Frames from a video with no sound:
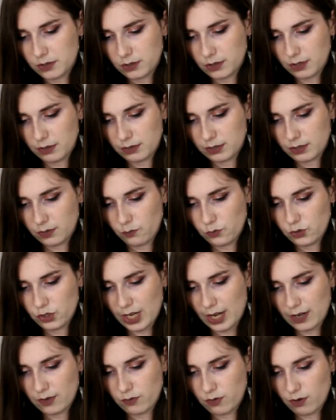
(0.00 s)
through some
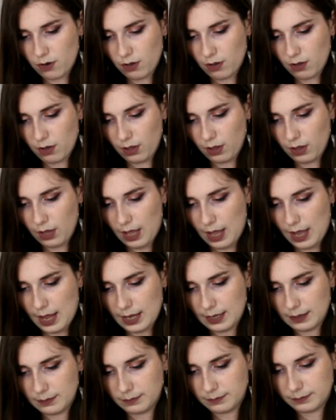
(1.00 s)
general,
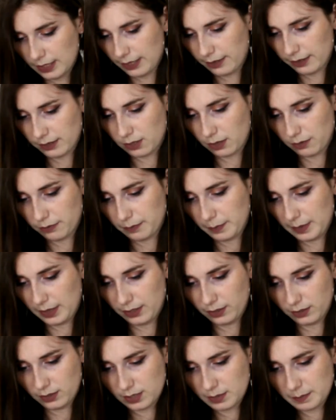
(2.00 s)
here it's got
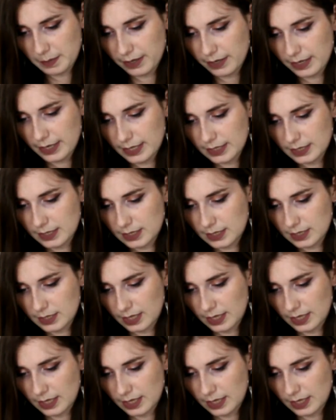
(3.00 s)
familial spirits,